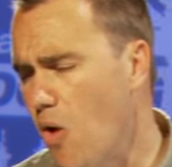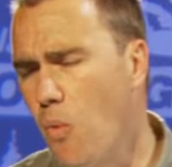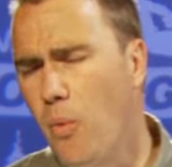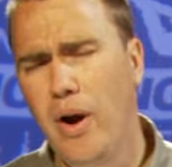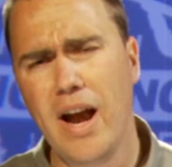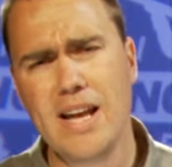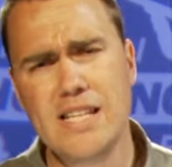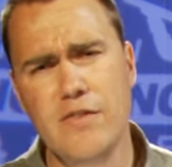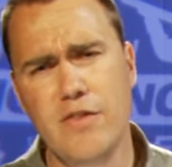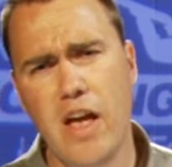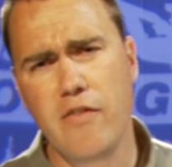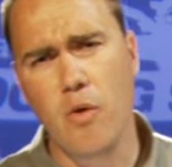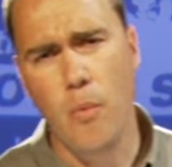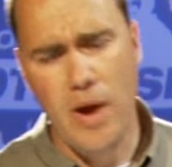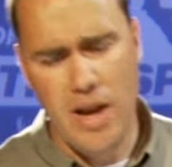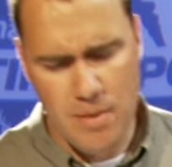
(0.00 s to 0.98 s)
Whereas if you
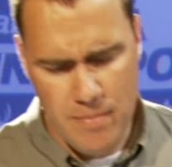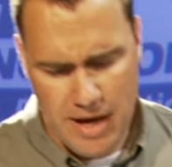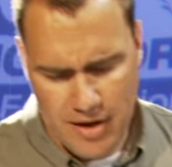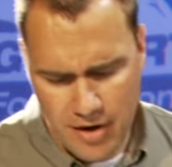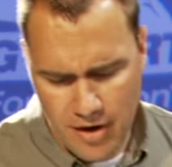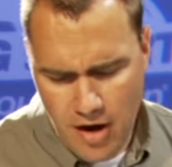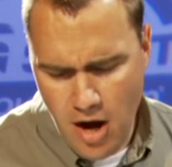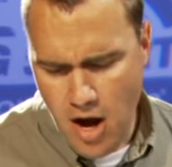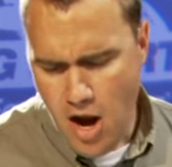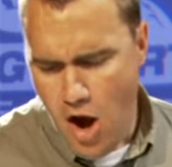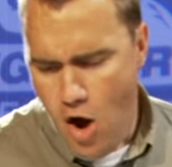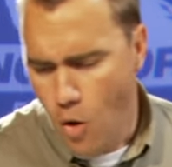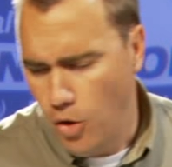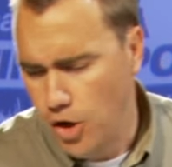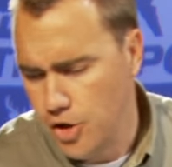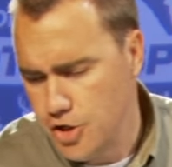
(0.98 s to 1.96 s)
have a wind meter,
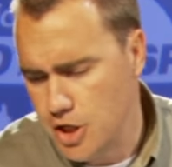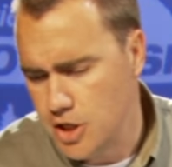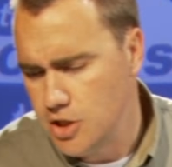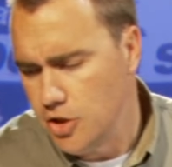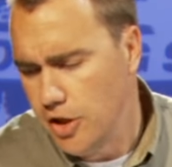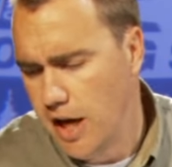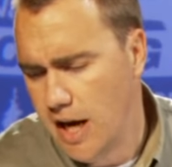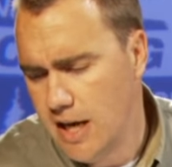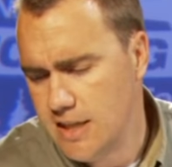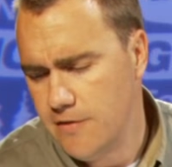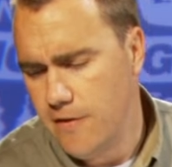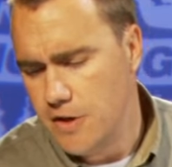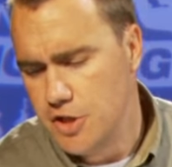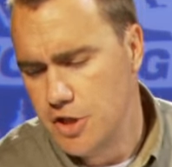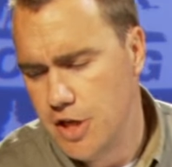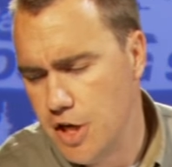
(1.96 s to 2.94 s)
or you're just looking at the
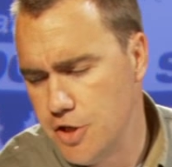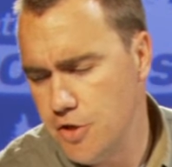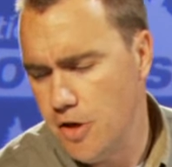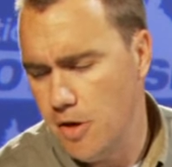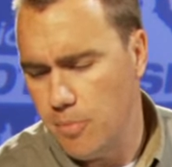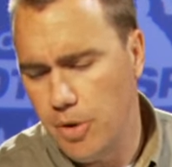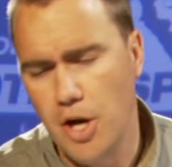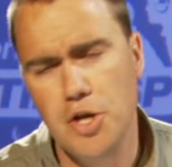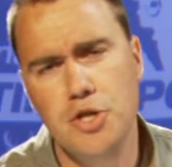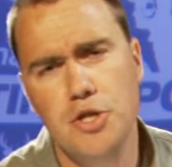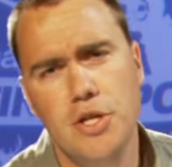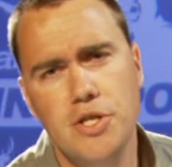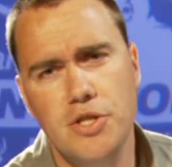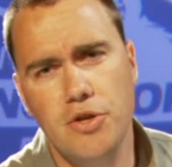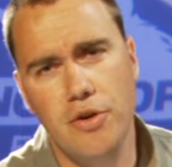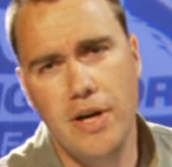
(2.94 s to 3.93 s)
vegetation or brush in
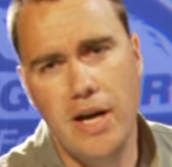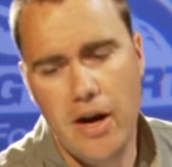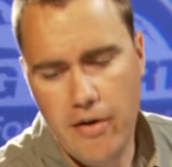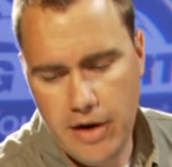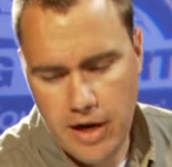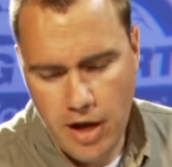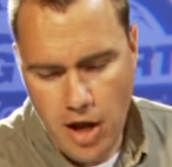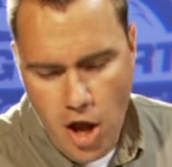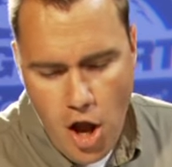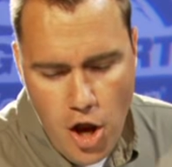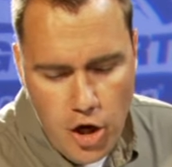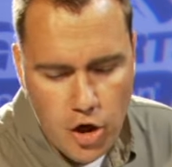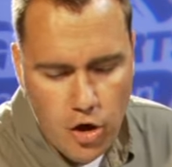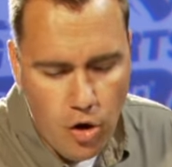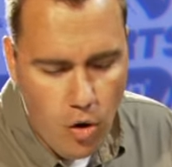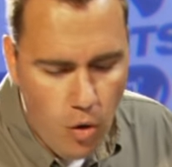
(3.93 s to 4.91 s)
a certain area,
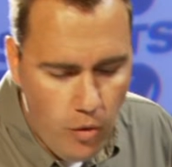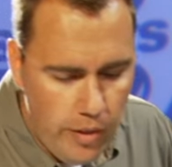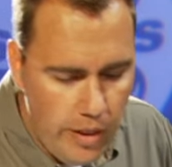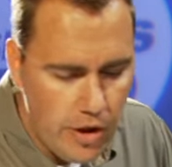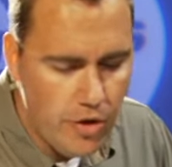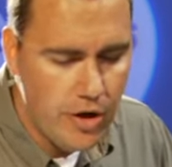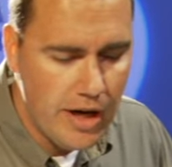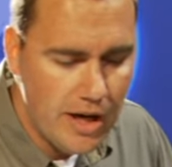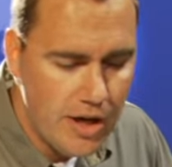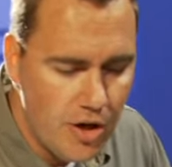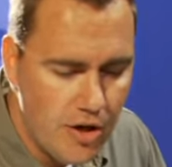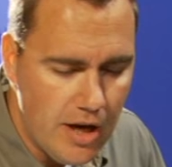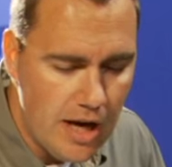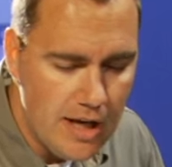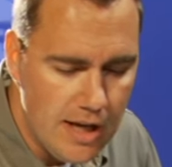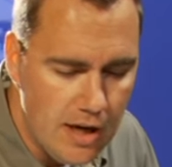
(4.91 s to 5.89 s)
you're only going to get a
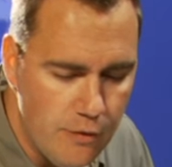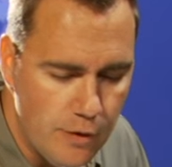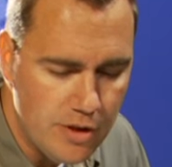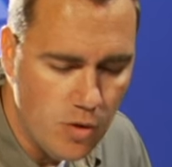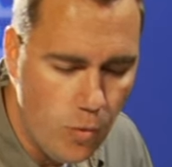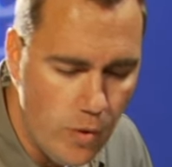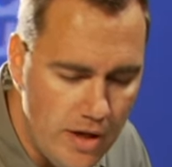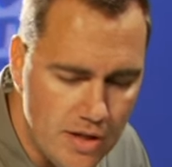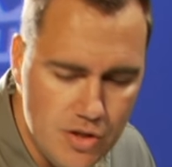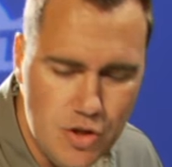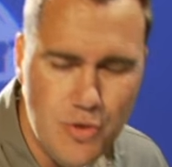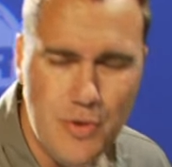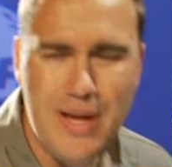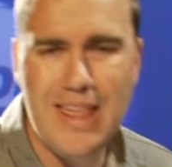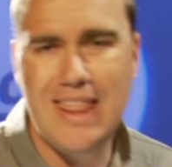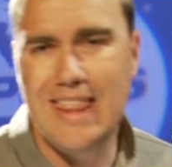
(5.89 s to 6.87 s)
good idea of what the wind is
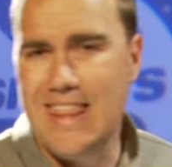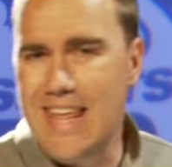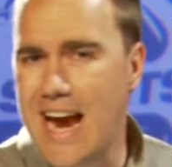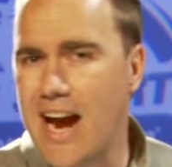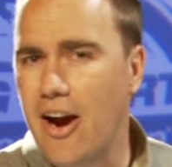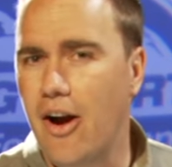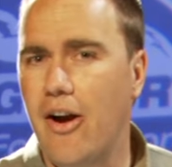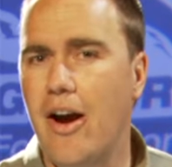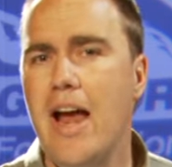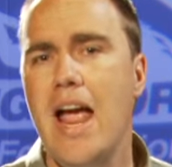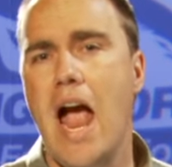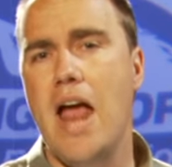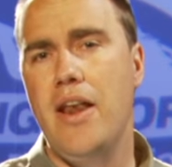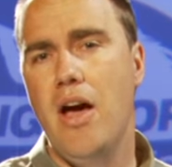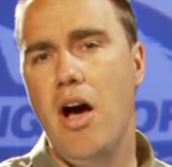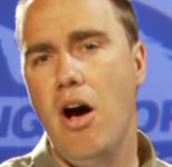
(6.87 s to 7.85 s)
doing there
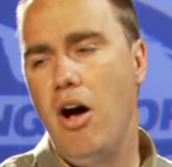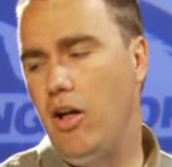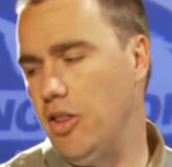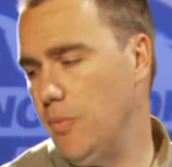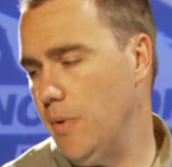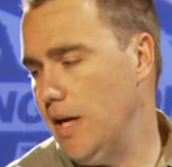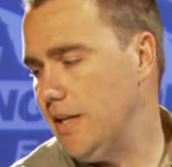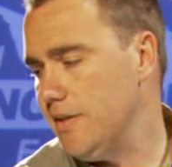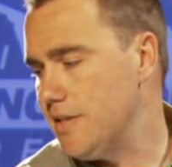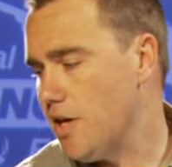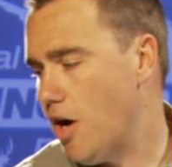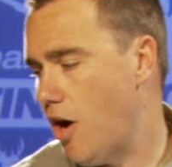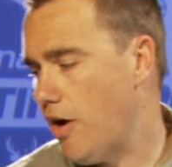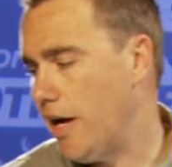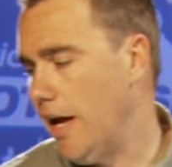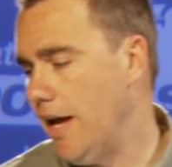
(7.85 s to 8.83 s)
and not all the way to the
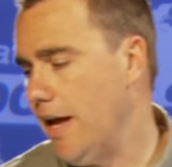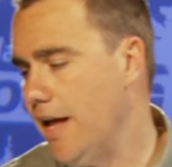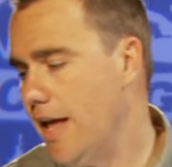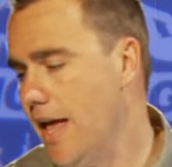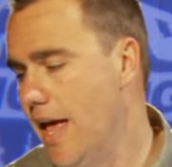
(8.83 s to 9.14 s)
target.